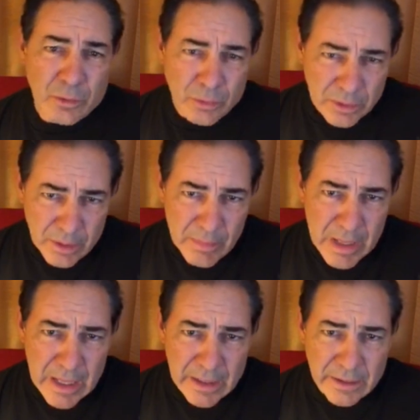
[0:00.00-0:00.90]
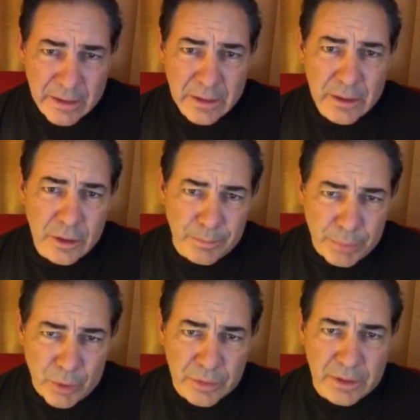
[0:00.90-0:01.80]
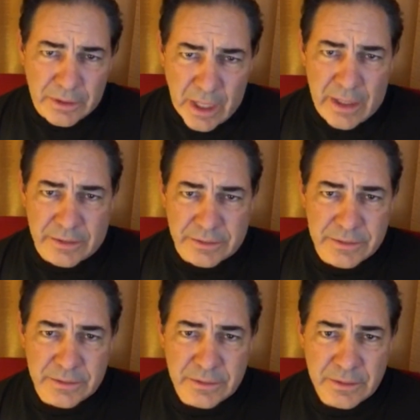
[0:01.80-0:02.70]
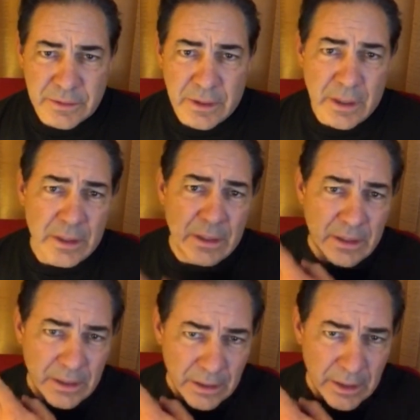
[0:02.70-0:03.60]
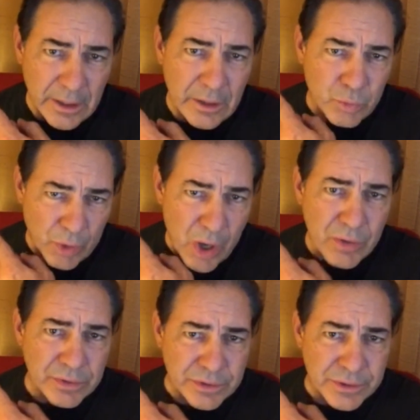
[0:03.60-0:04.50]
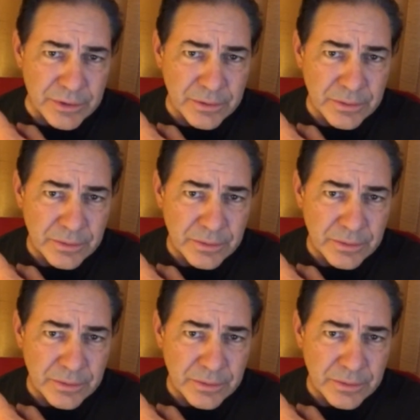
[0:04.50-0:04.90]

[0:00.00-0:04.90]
What the man in the boat does. He rows.